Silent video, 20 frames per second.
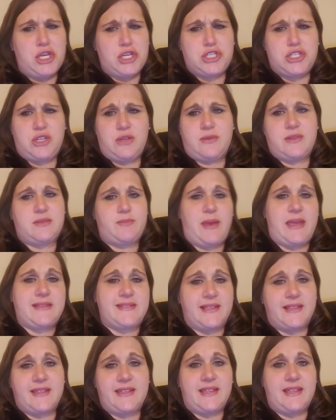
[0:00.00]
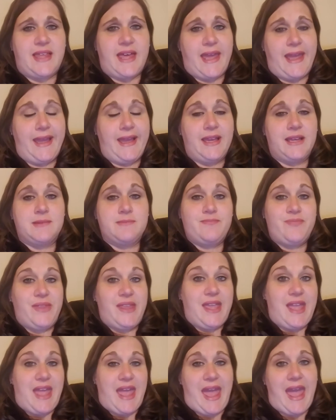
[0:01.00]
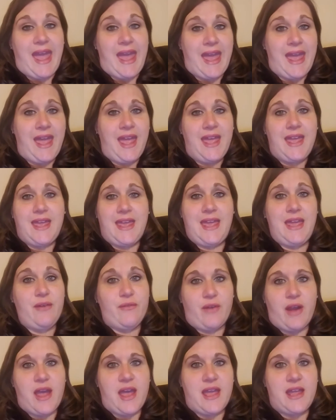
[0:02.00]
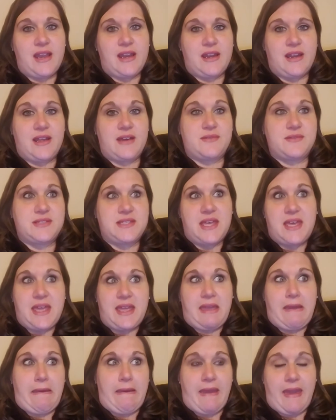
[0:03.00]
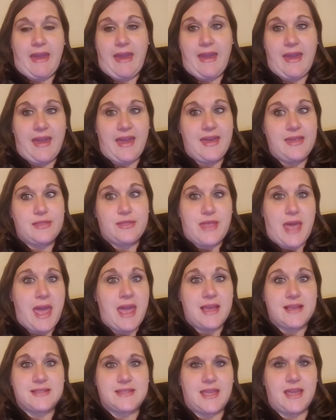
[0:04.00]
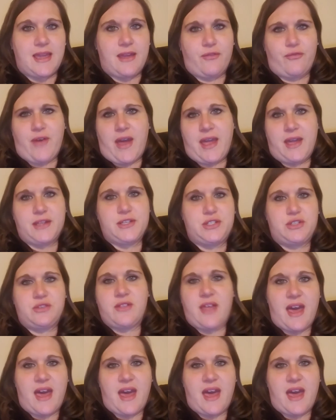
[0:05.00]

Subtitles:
She was basically like, hey, eat right. And I was like, hey, thanks. Like, if I could do